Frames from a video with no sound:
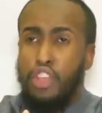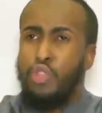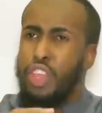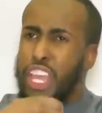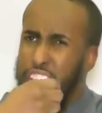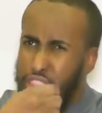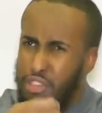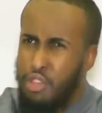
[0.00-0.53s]
do
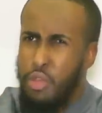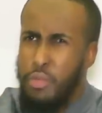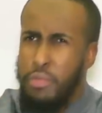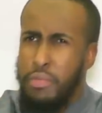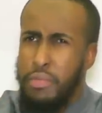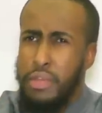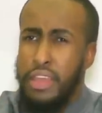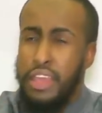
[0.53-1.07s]
they
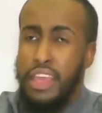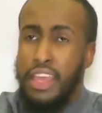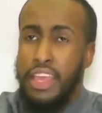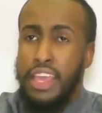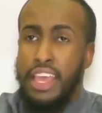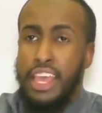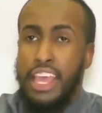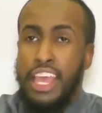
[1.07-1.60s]
assume,
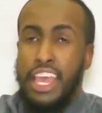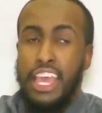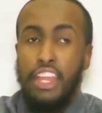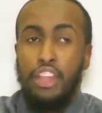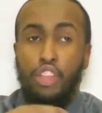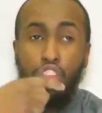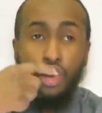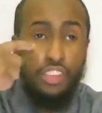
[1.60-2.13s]

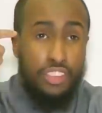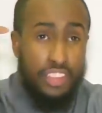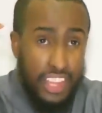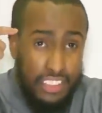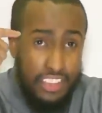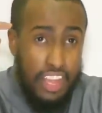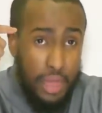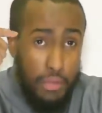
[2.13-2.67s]
does
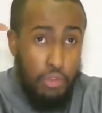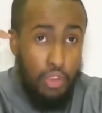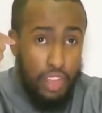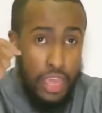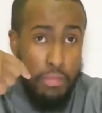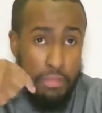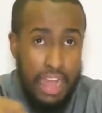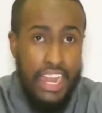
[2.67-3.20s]
this come to
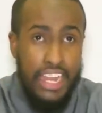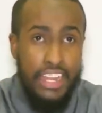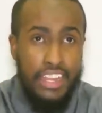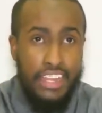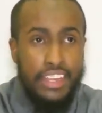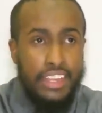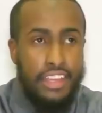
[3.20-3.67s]
their mind,